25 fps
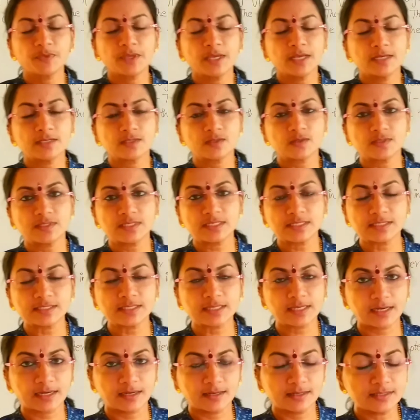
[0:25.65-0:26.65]
So
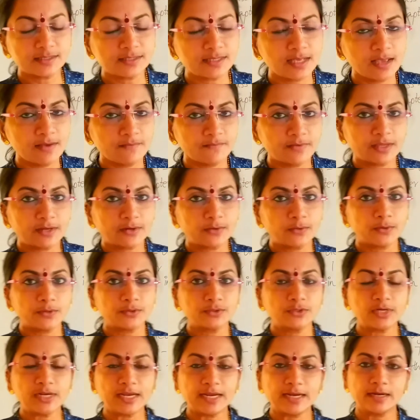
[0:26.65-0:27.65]
6th class we are going
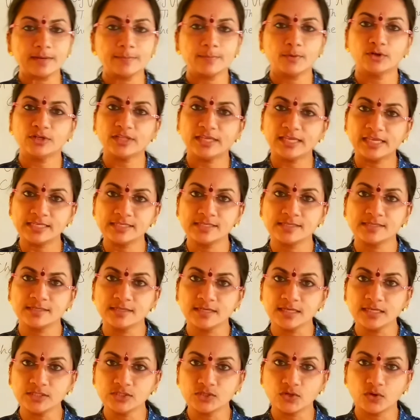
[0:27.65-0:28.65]
to learn about the
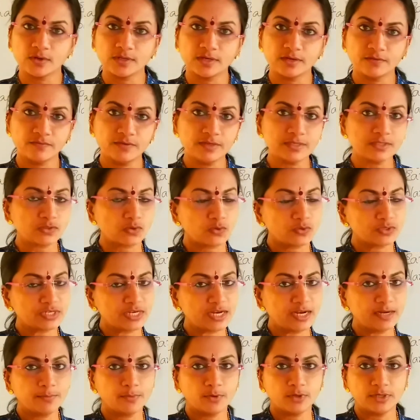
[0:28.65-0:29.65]
history, geography, social
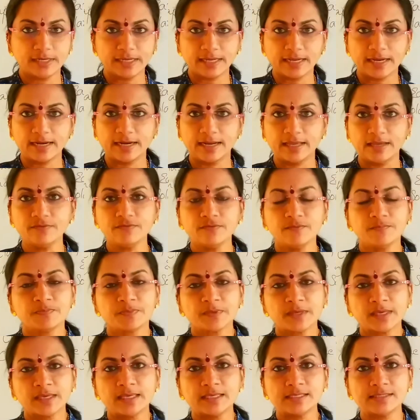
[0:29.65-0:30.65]
and political
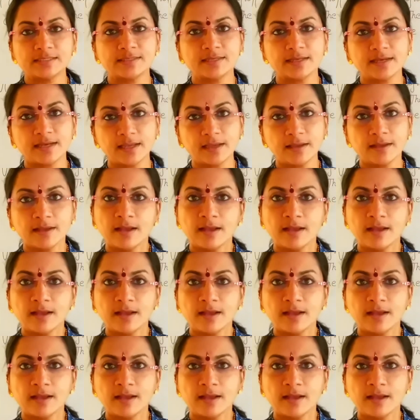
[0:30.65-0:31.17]
life. History,